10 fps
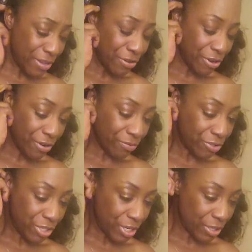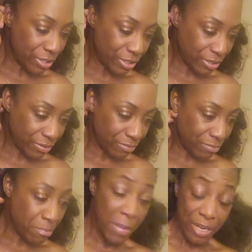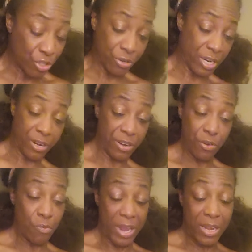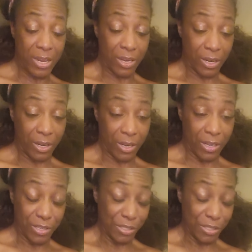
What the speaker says: you know, just may trigger an awakening in